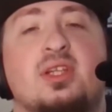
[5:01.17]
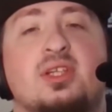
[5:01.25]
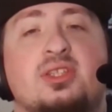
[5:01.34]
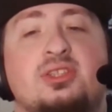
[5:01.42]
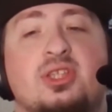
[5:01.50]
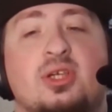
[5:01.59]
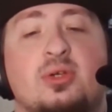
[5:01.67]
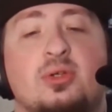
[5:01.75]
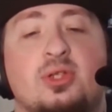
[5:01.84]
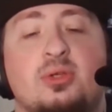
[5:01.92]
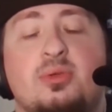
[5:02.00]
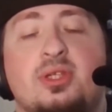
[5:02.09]
So
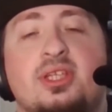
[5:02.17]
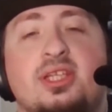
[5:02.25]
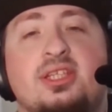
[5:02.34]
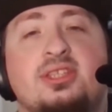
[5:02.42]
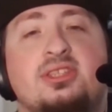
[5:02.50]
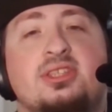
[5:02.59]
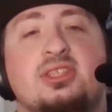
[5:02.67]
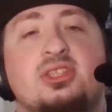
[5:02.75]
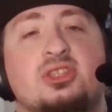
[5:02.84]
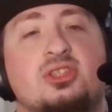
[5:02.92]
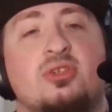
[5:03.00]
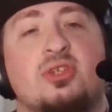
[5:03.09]
you could easily
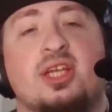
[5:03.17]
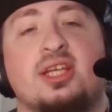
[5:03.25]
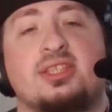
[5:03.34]
just create